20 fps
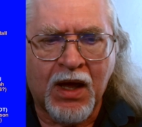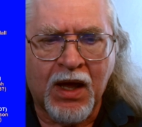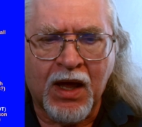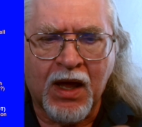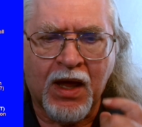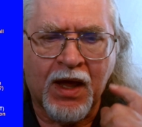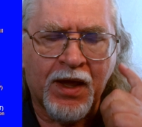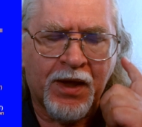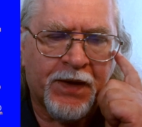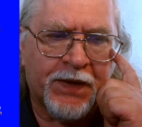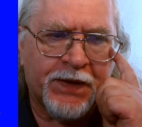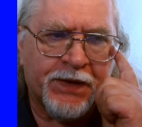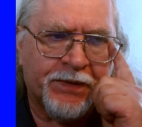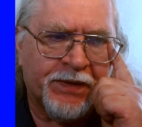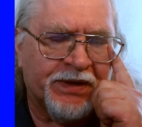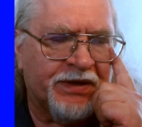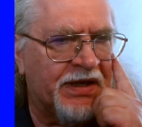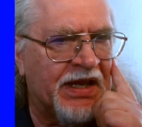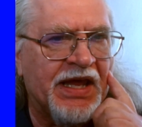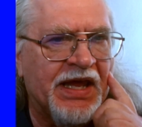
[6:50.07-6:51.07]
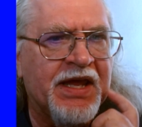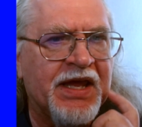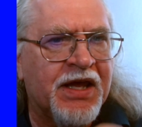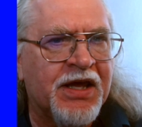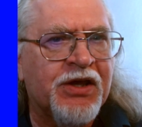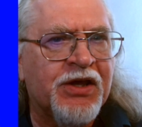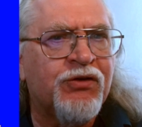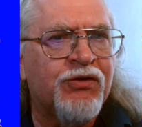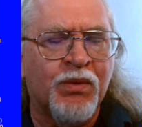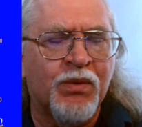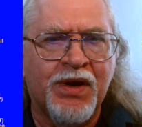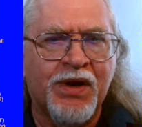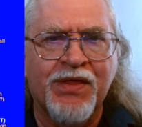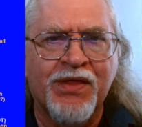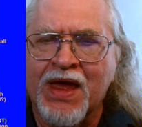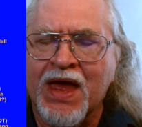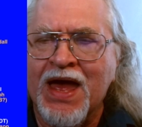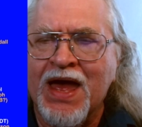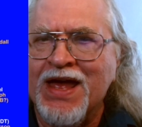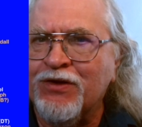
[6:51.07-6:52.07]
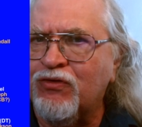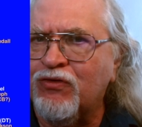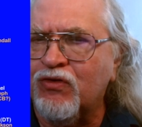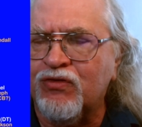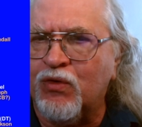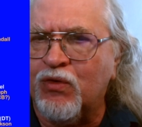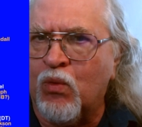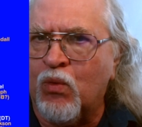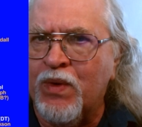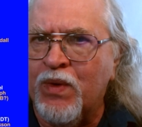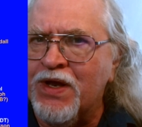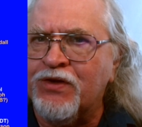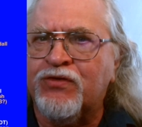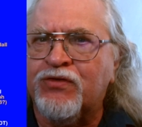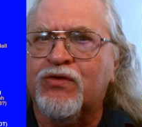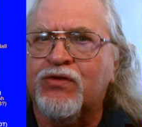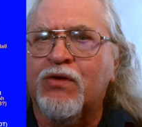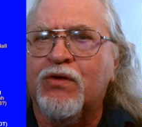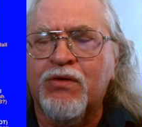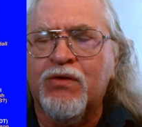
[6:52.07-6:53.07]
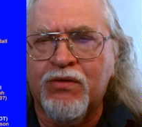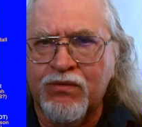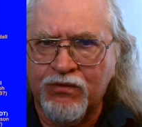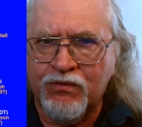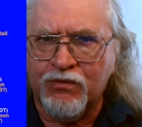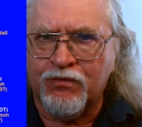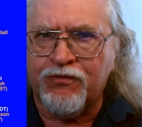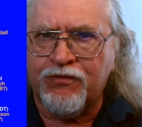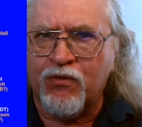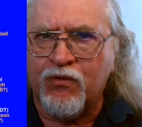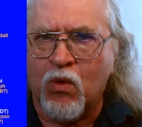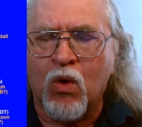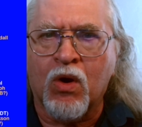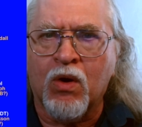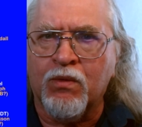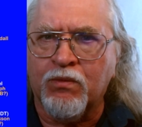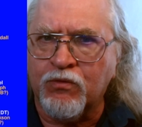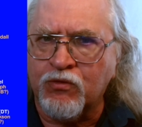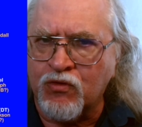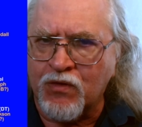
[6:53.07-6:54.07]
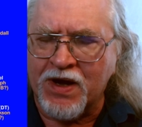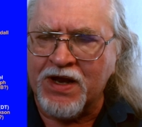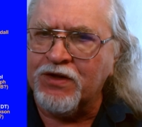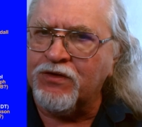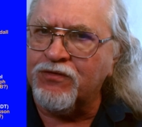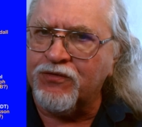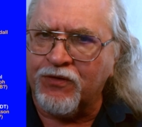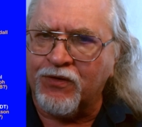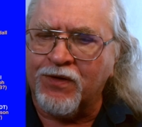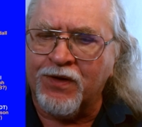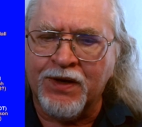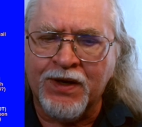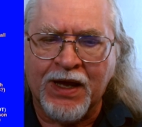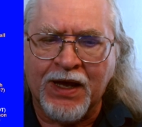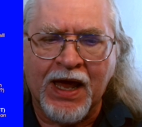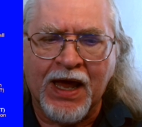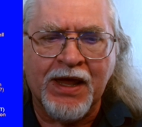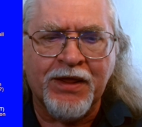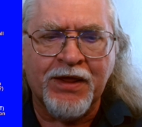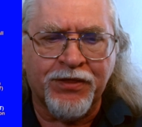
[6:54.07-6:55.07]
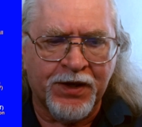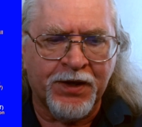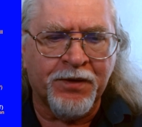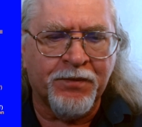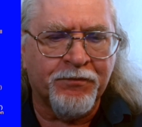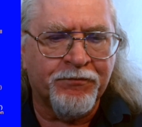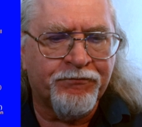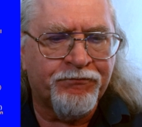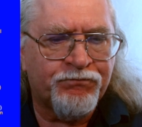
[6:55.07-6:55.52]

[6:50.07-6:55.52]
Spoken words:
And he is one of the guys who's at risk for transferring, I think.